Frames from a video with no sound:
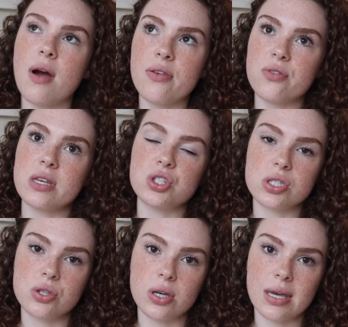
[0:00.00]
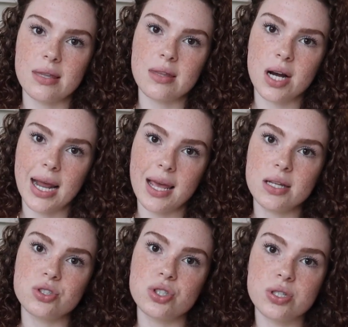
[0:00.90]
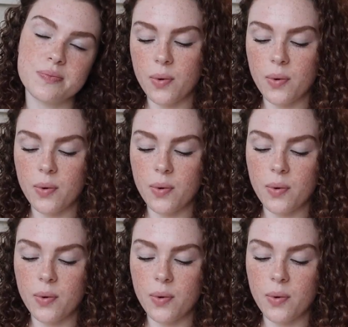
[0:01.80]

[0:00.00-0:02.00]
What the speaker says: rather than just looking at their age.